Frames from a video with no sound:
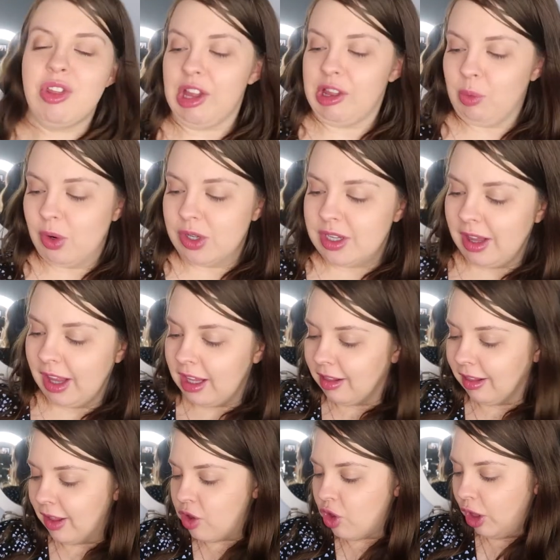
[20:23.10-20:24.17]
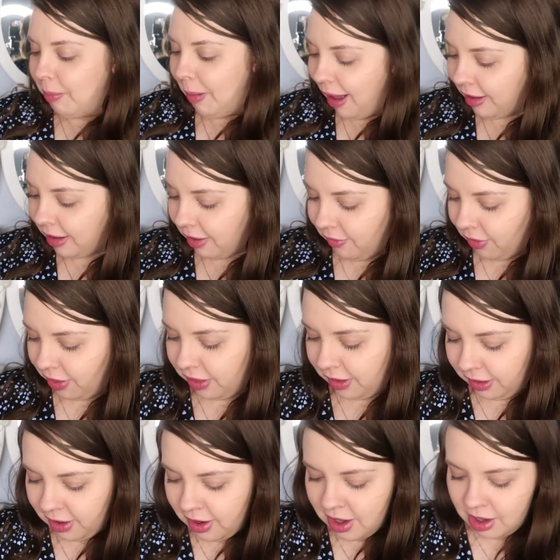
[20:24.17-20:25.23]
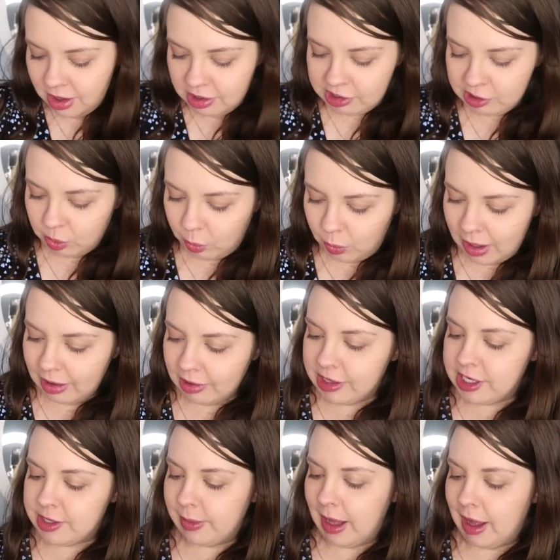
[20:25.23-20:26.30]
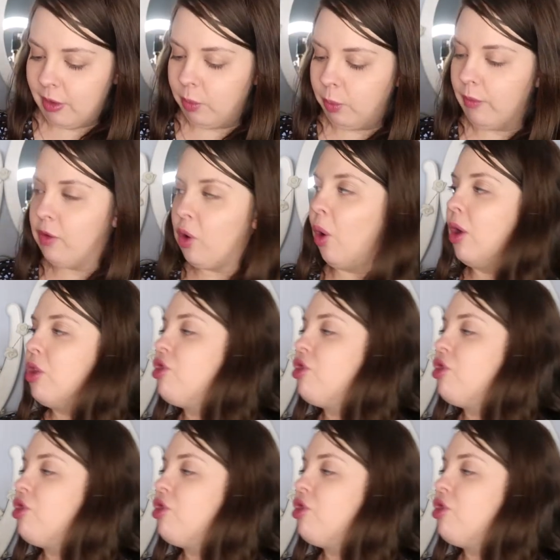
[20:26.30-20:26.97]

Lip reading: just want to like literally pack everything. So what else do we have? We've got a